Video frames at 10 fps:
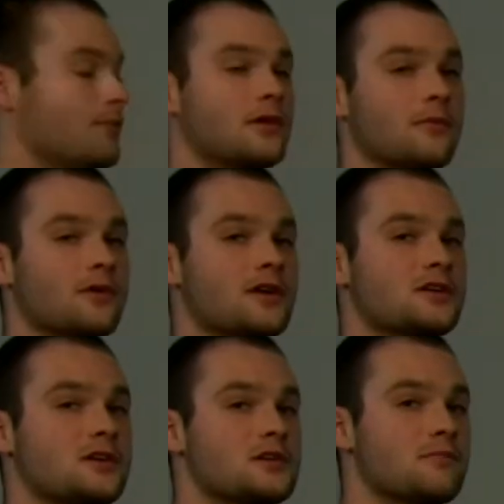
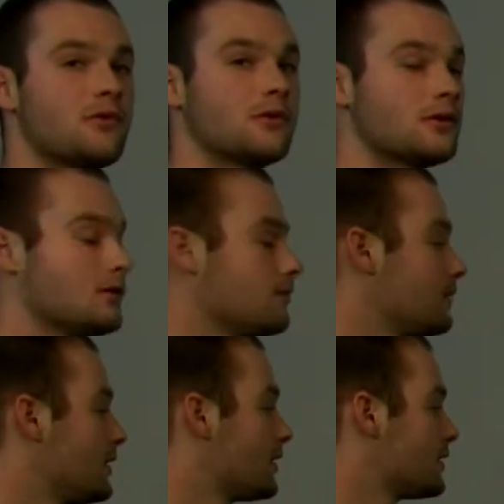Compression is important
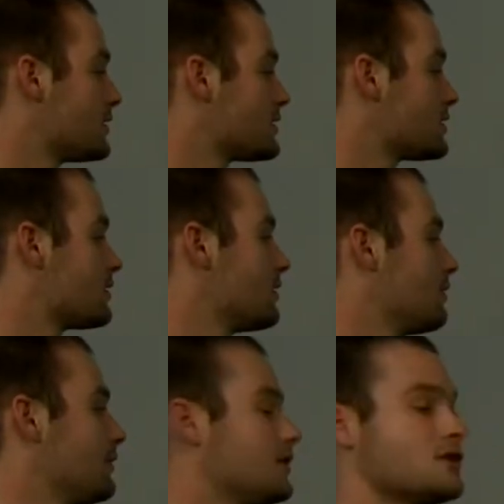because
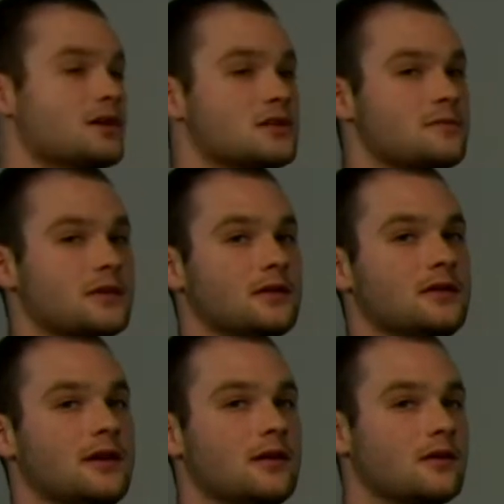when you're transmitting
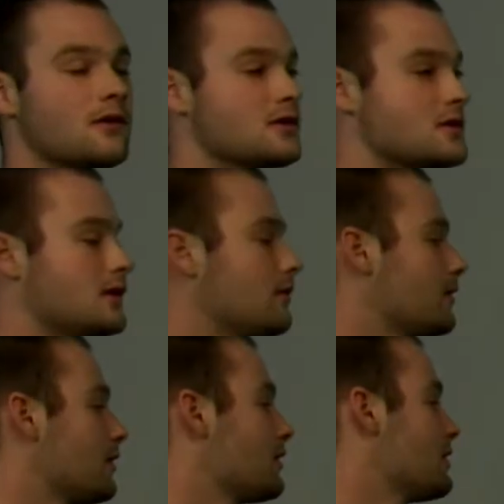data across the
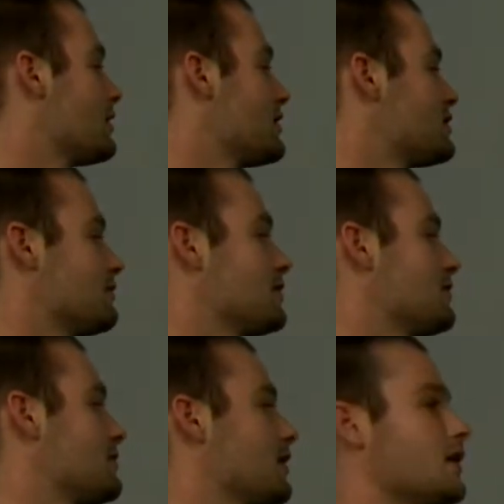network,
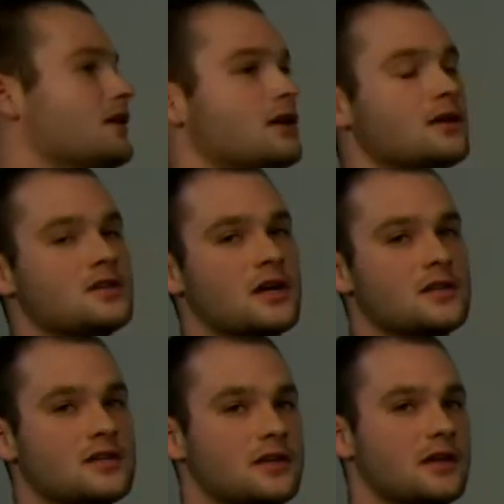sometimes it can get
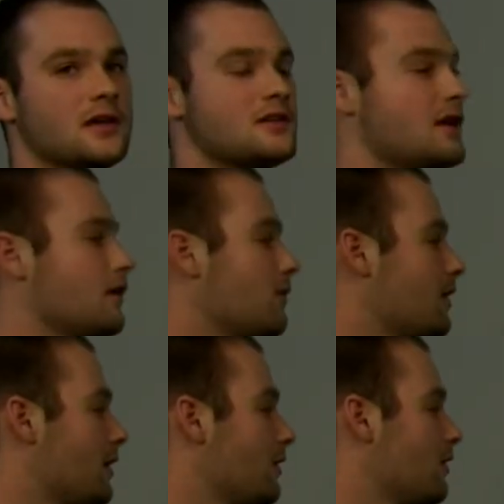congested and it can take a
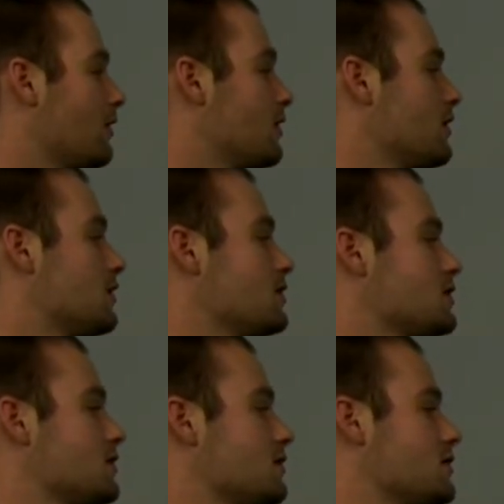while.
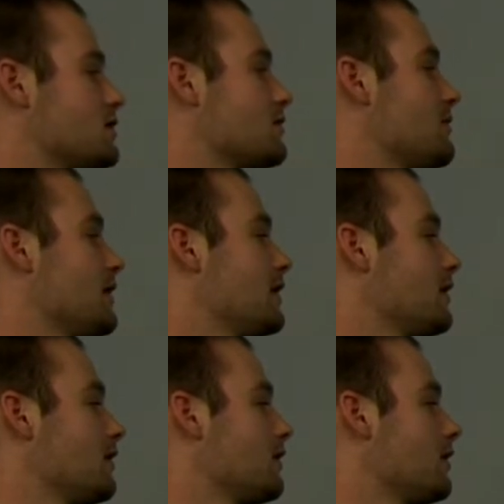So just
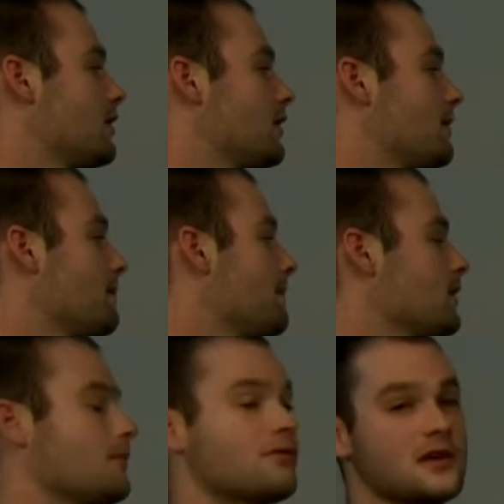making
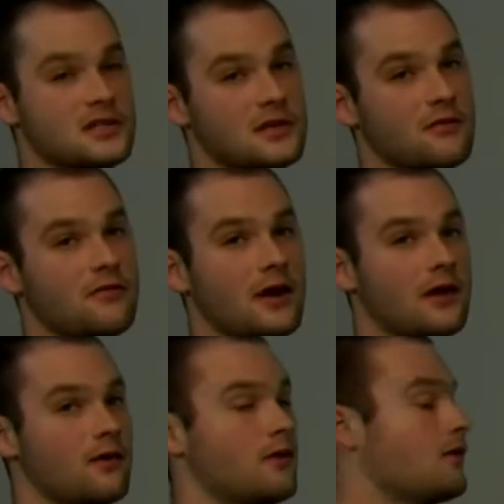compressing the
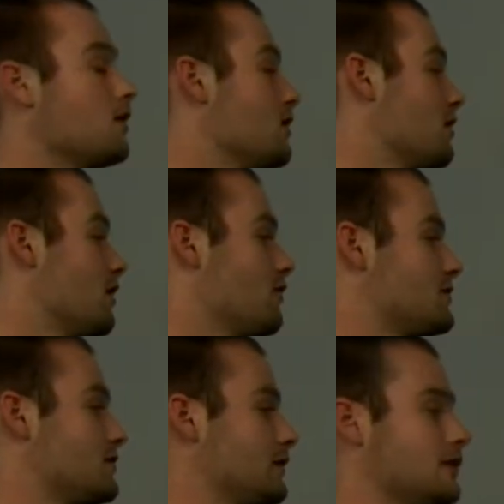file
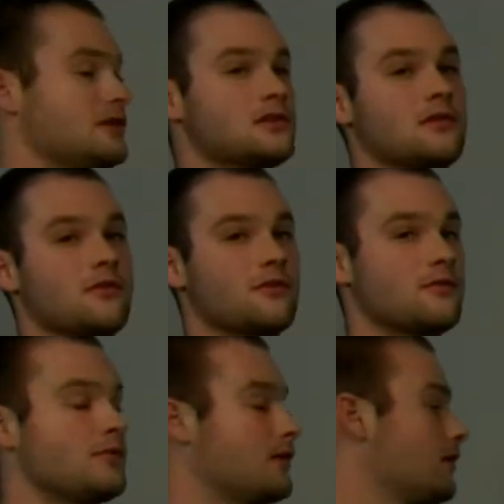helps to increase the
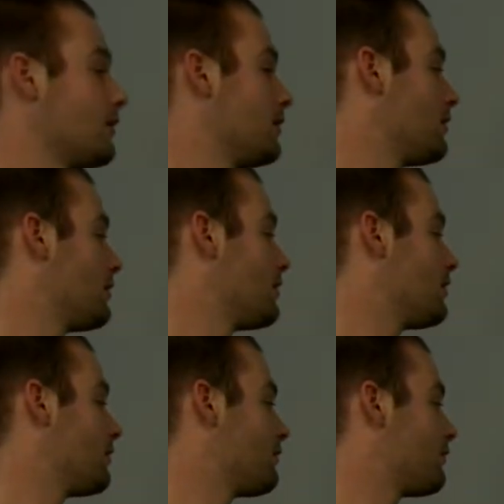throughput of the